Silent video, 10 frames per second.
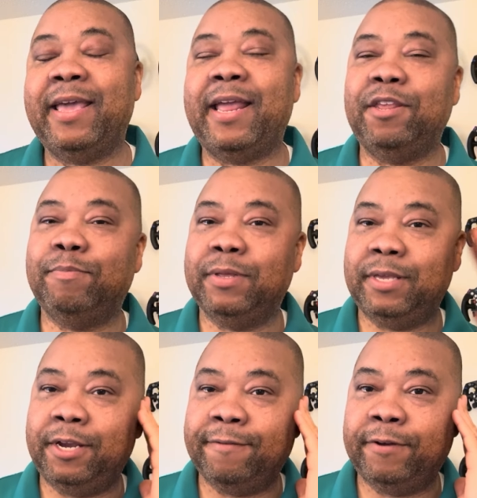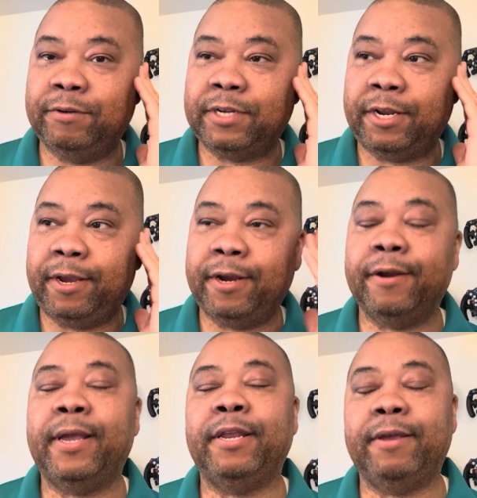and you put the earphones on your
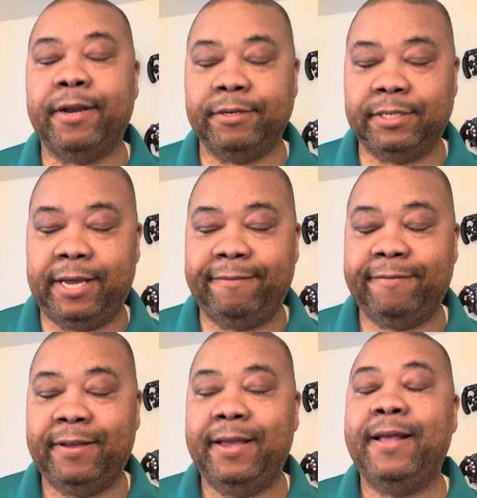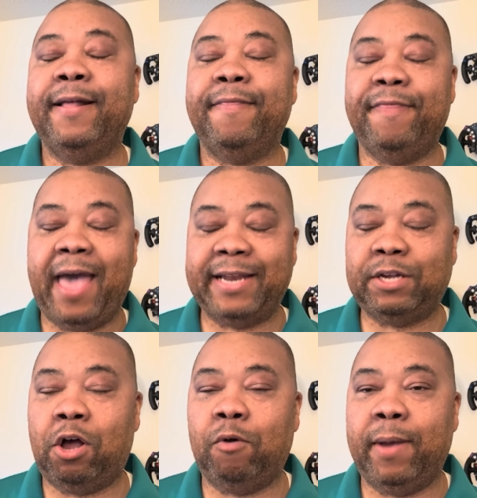ear and you hear stuff. That's
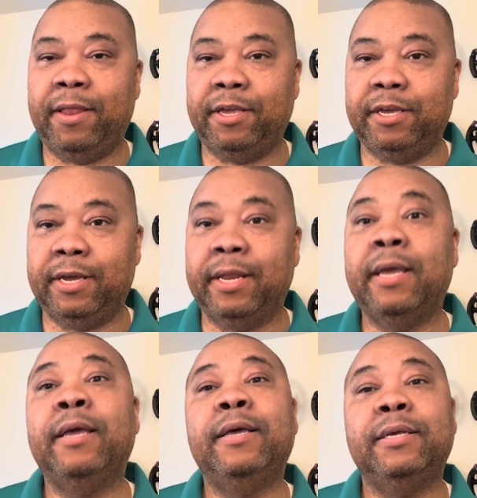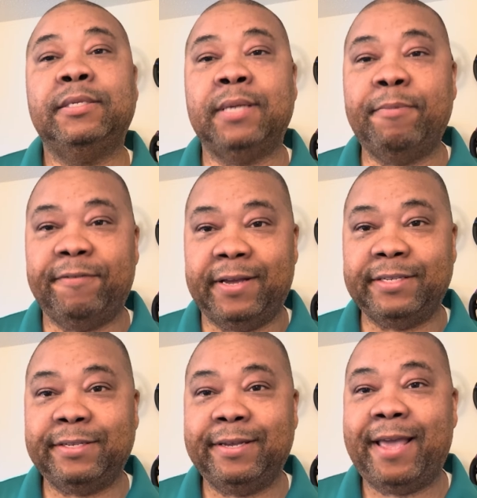all well and good. Some of
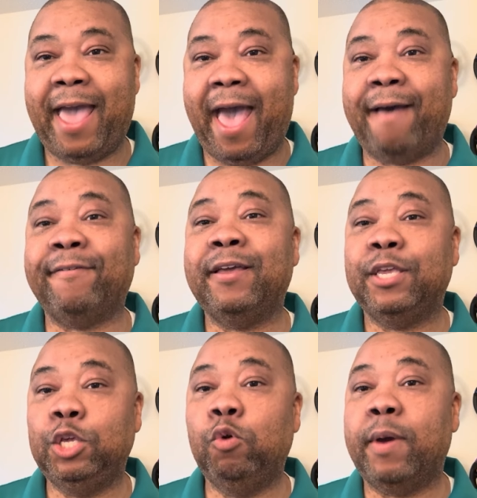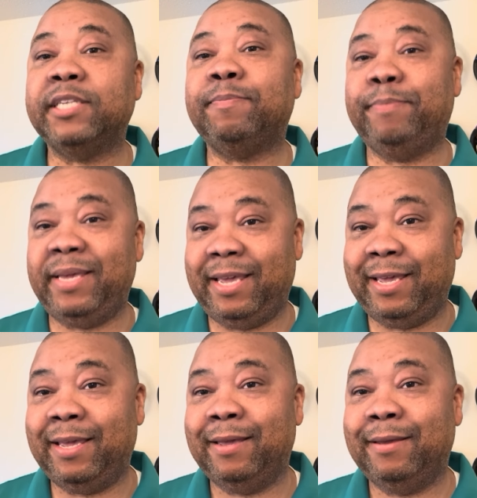us have
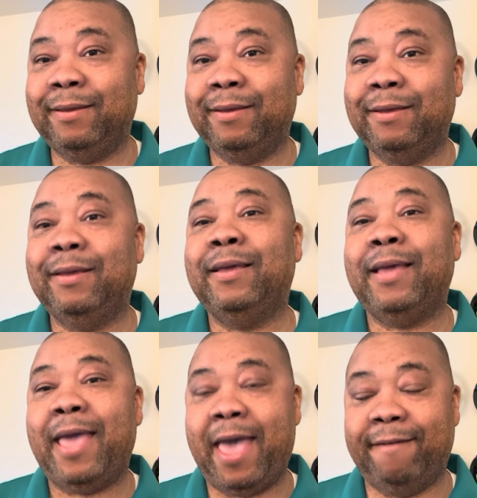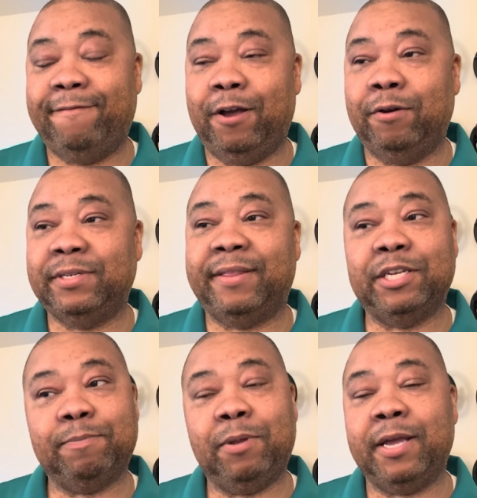USB headphones that
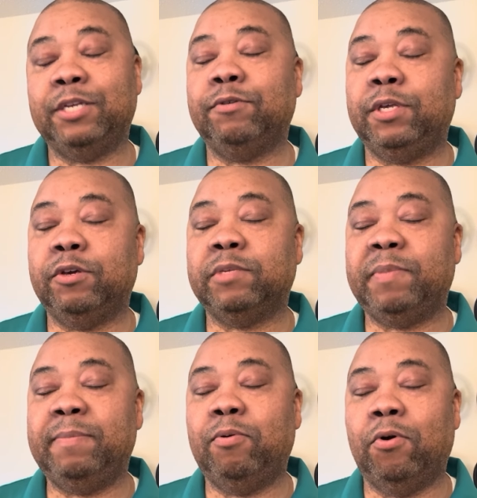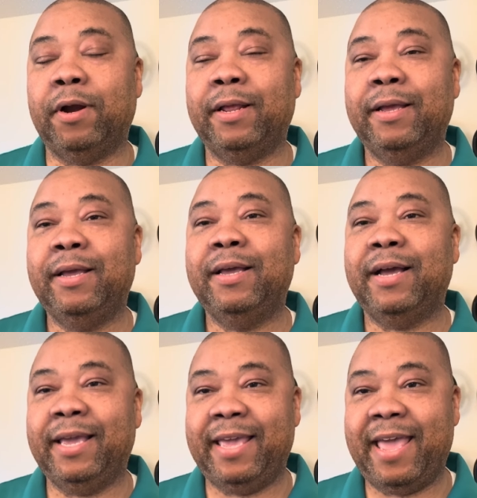just plug into a USB port.
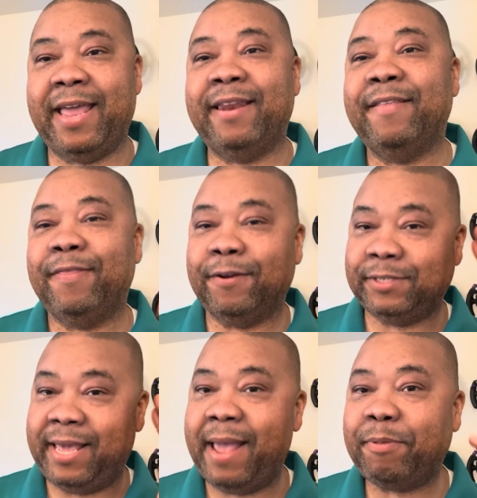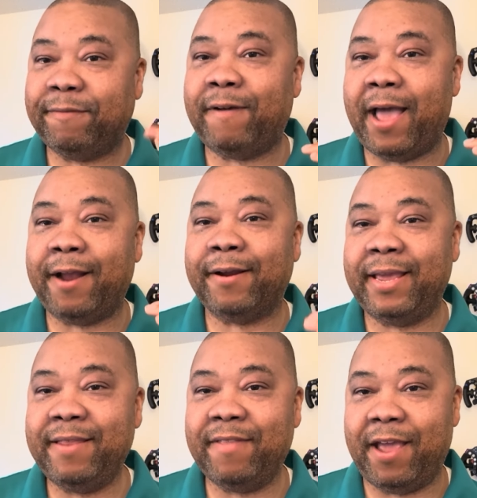Again, there's an amplifier
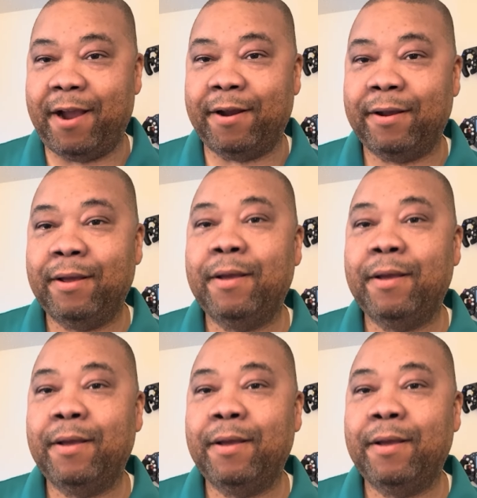in there,